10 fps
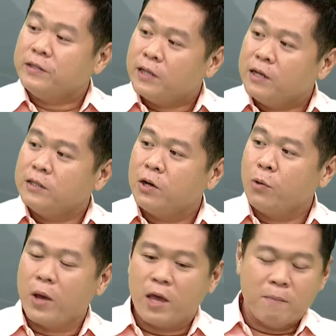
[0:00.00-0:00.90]
recent
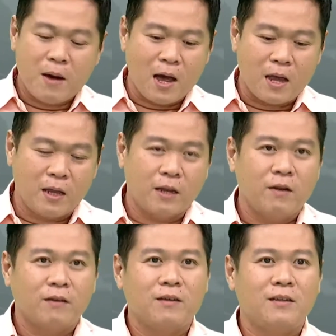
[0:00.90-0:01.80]
survey by
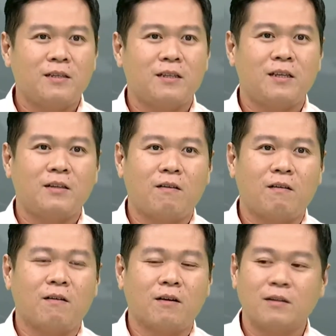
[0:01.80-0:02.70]
Dr.
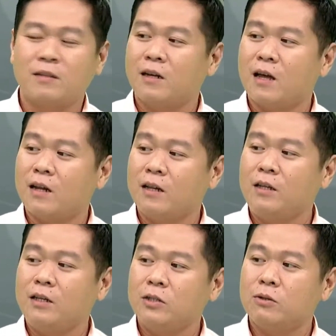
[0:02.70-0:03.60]
Satithorn
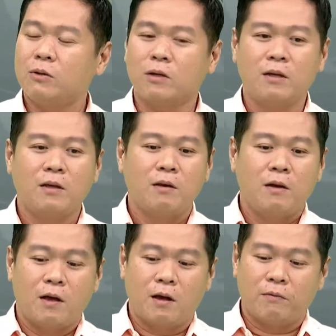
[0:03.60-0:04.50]
Thananitishod
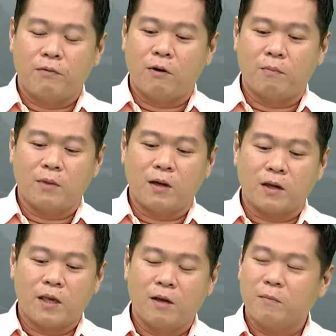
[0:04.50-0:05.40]
from
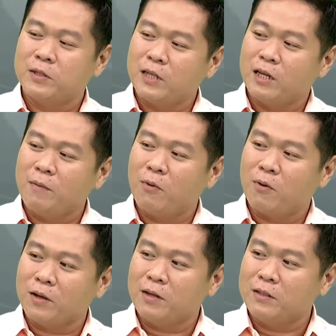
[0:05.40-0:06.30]
King
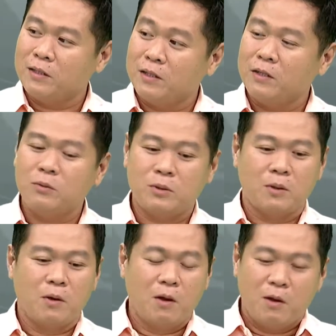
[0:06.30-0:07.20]
Prachadipok Institute,
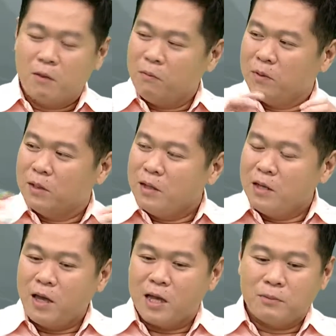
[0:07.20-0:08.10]

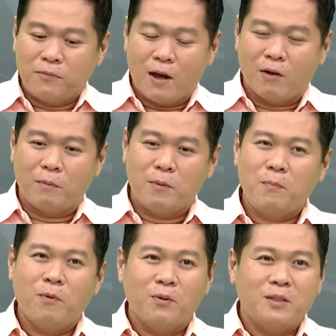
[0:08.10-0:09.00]
he has found that
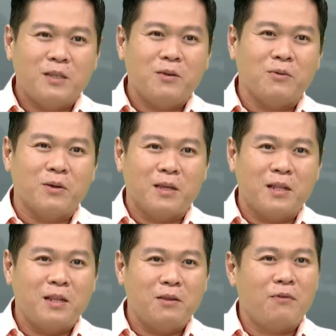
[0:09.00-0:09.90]
people still
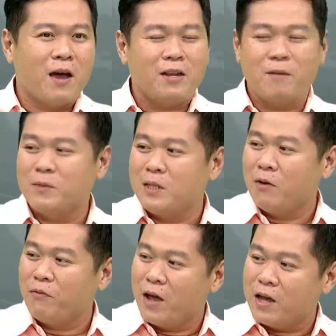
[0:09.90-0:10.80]
identify
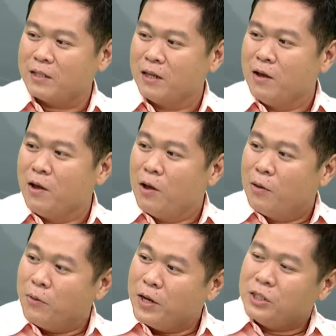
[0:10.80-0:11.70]
themselves as
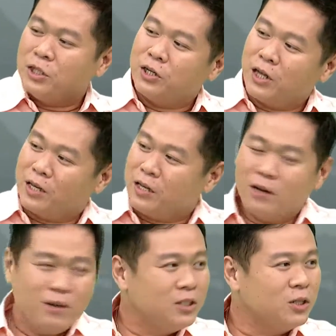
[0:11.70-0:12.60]
red shirt and
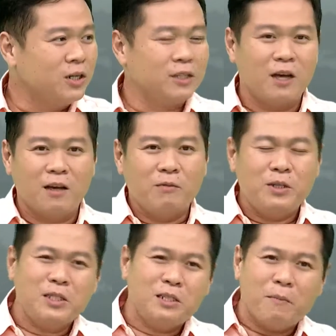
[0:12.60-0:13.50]
yellow shirt,
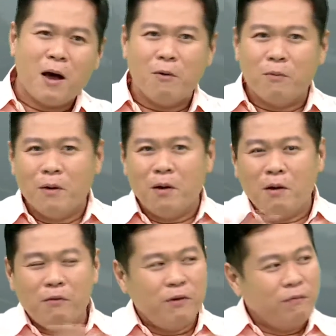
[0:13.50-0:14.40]
which is about
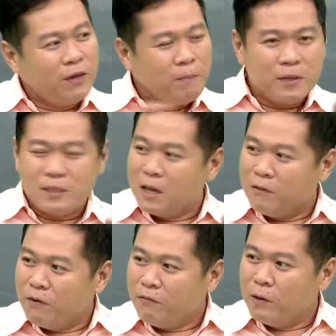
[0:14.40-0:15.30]

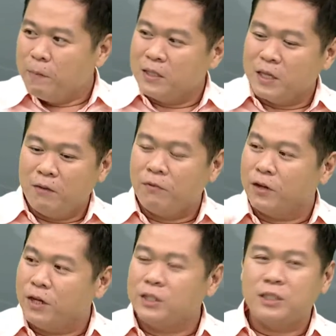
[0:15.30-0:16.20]
50%
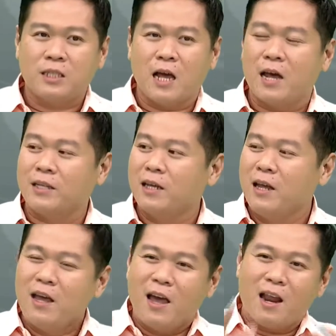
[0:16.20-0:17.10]
for each side,
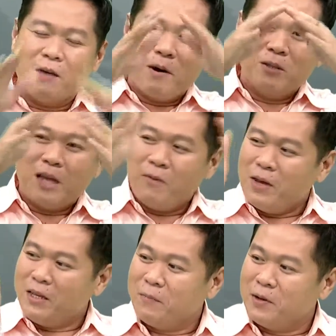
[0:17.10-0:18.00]
and about
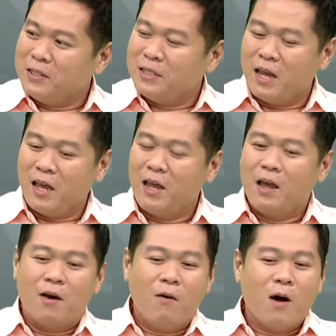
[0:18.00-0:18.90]
70% say,
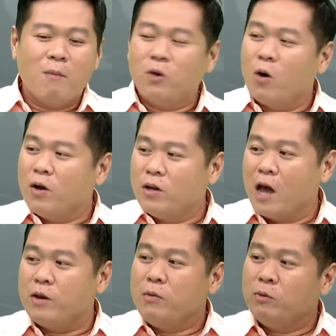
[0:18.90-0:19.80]
oh, I'm not
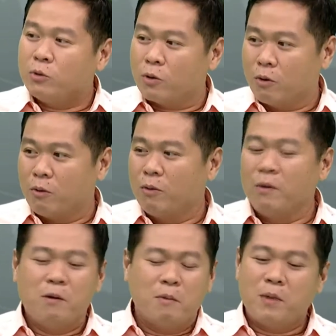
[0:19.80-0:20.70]
a neutral.
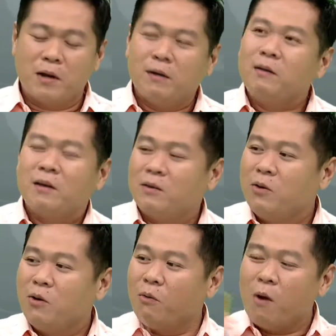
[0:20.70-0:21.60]
But
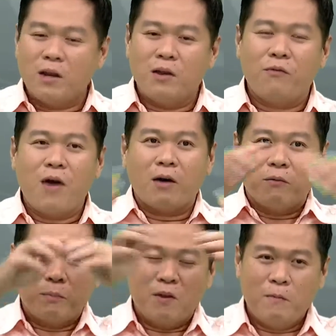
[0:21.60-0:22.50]
you know what, in
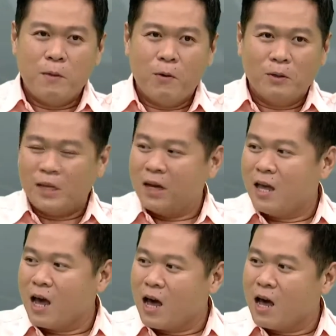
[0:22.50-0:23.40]
fact, when people say
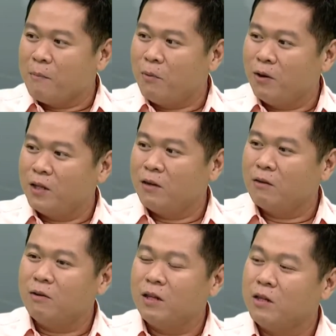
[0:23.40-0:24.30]
they are
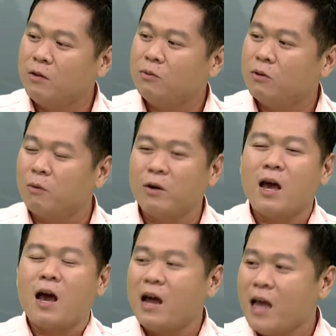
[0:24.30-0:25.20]
politically neutral,
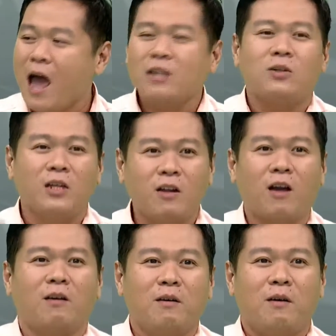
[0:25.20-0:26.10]
they are actually
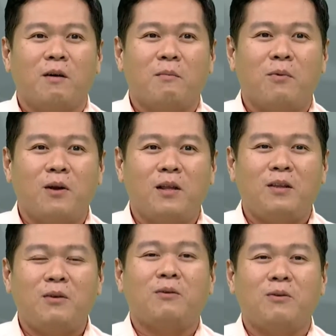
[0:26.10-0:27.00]
not
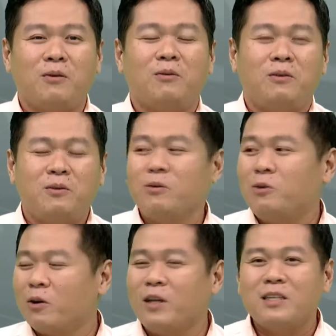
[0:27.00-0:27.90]
politically
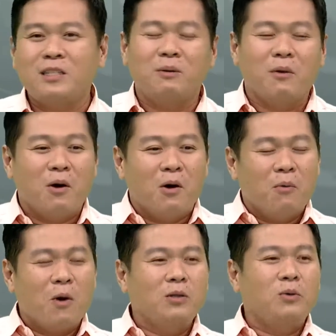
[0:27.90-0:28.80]
neutral. They just
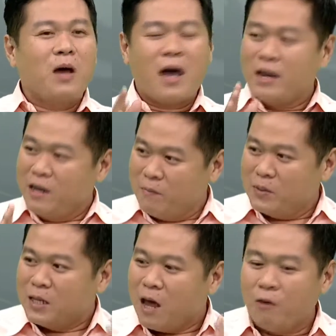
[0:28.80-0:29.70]
want to hide
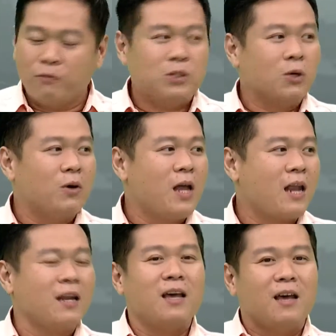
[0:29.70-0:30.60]
themselves
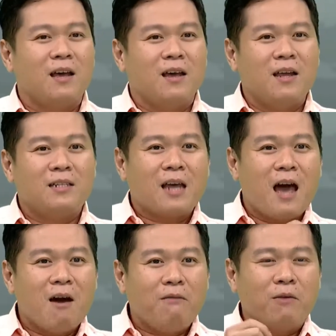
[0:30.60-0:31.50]
that it's
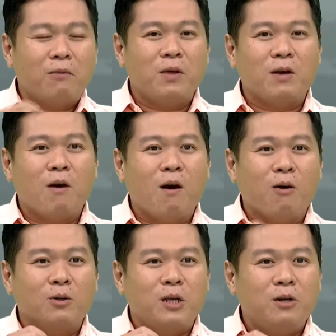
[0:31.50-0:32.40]
kind of what we
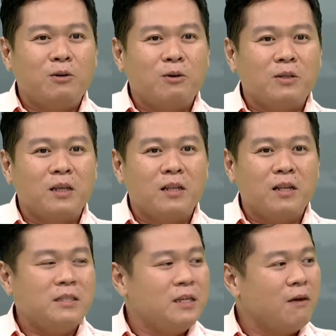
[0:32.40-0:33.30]
call central
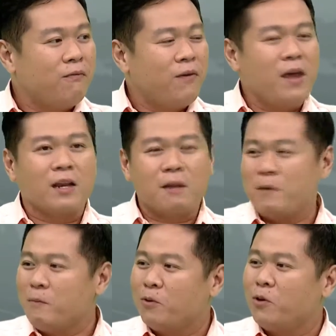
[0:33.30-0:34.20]
tendency effect,
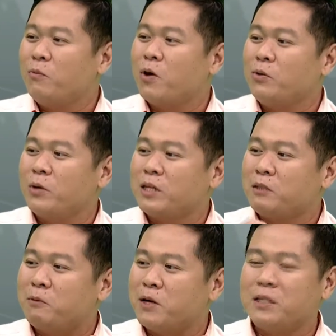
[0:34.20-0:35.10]
that people don't want to
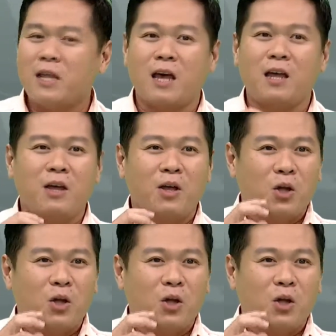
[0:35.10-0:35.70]
express their